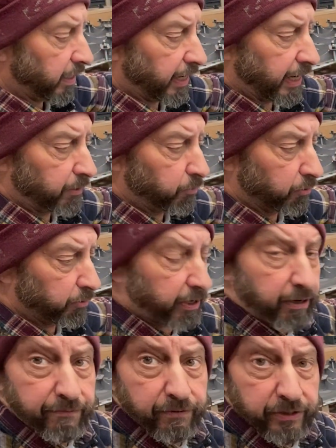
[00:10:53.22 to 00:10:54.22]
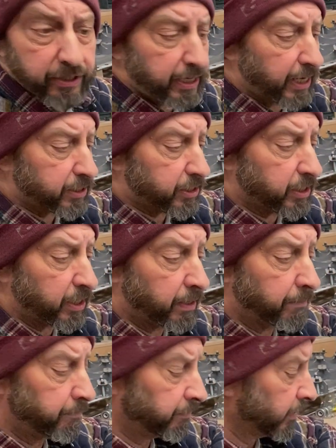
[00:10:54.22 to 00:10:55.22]
And we're ready for the next
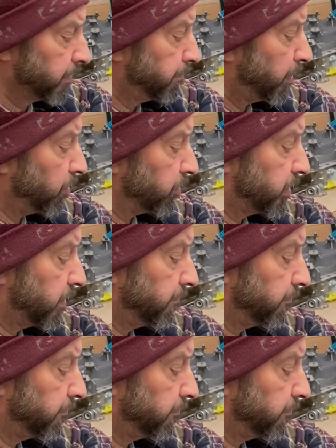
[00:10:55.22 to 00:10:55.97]
bolt.